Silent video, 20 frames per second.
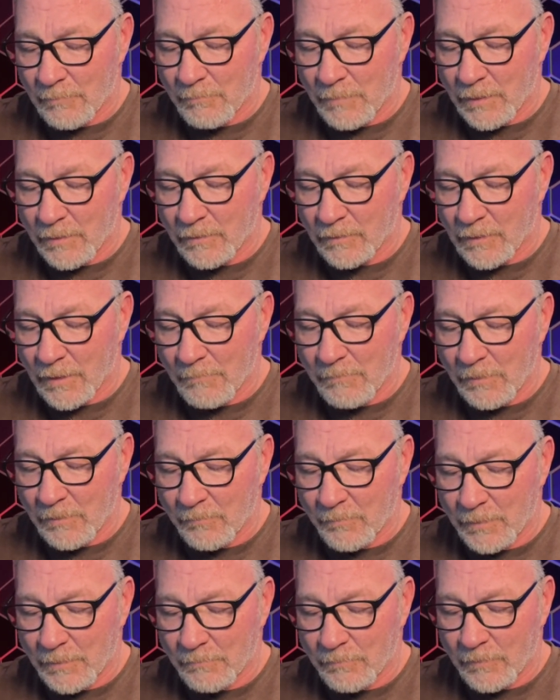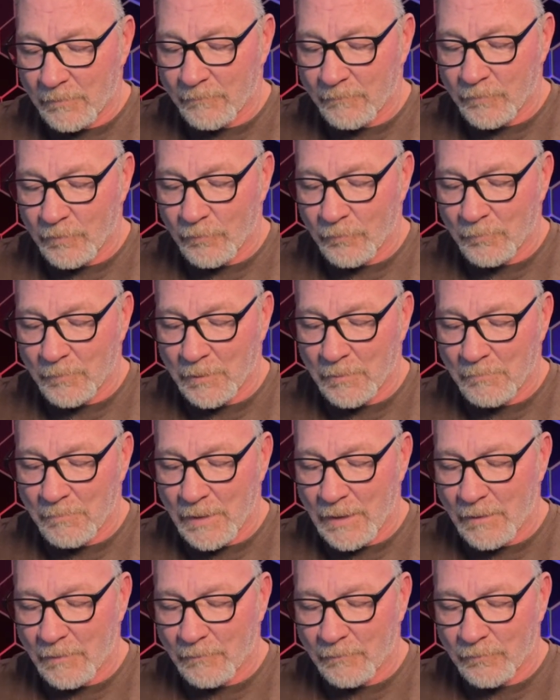But a couple of people have told me
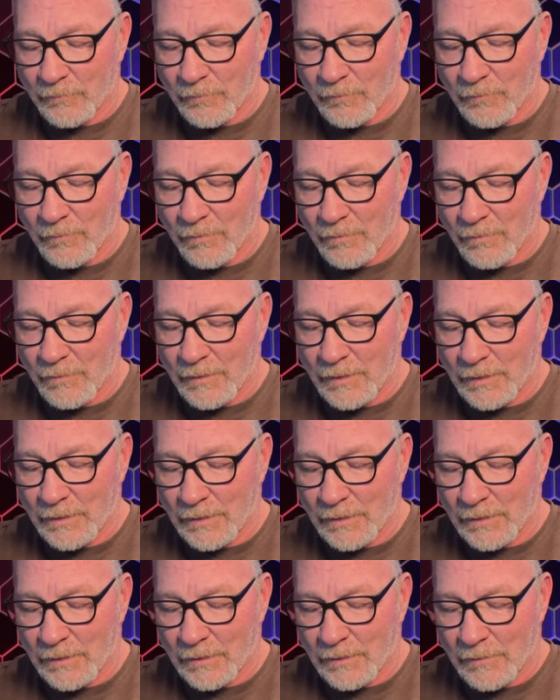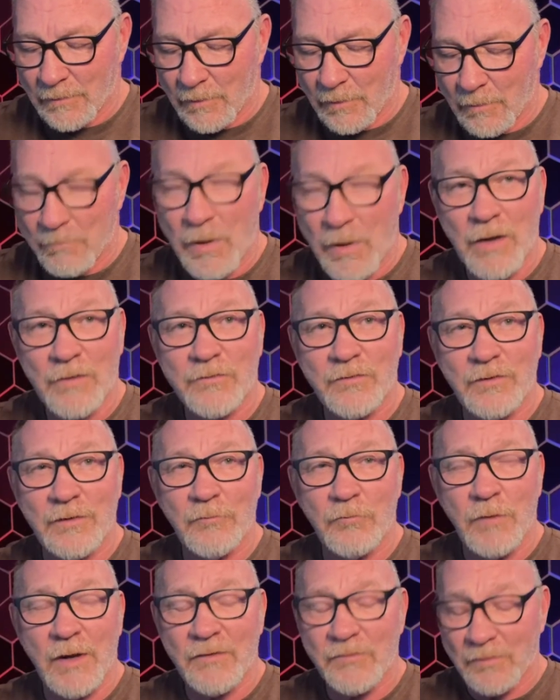about the
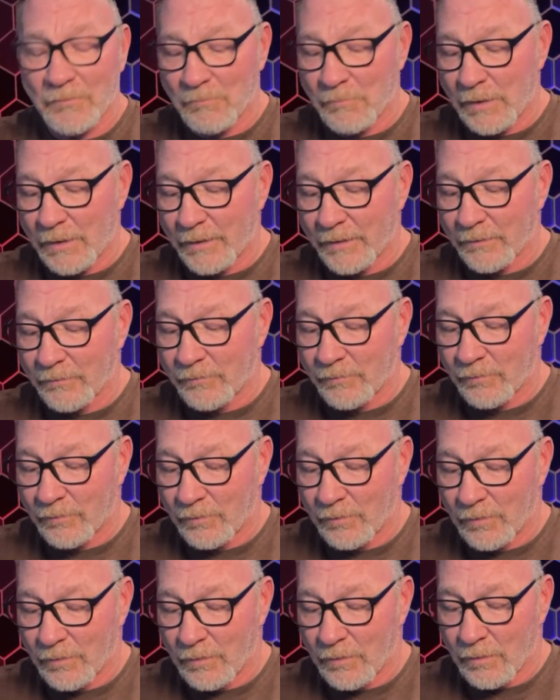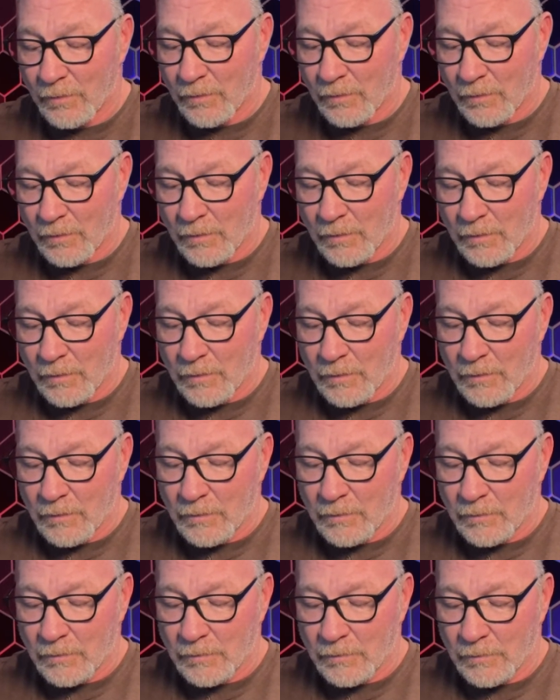epoxy resin plates.
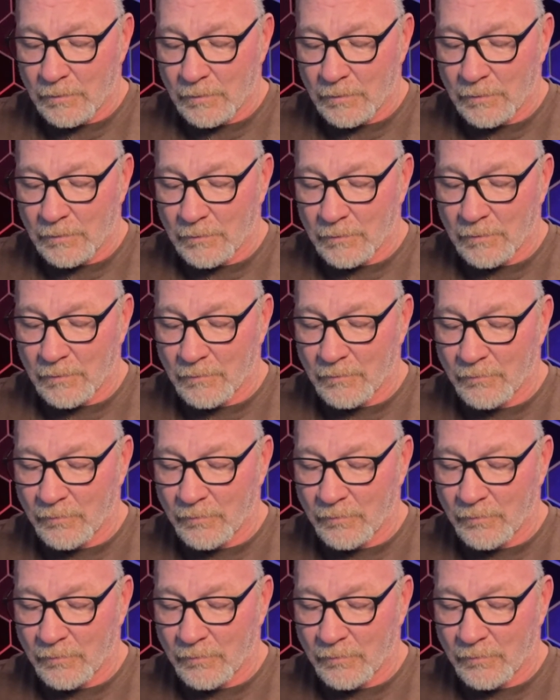And